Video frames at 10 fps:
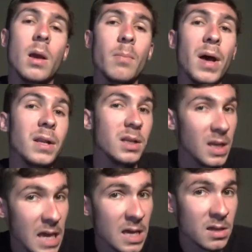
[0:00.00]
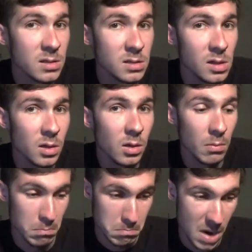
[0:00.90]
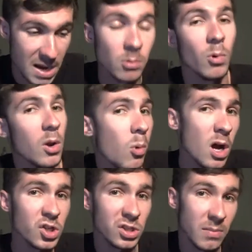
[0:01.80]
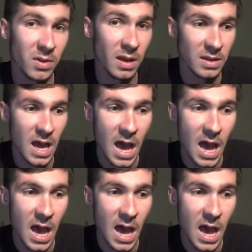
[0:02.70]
But kids might want to watch something like that.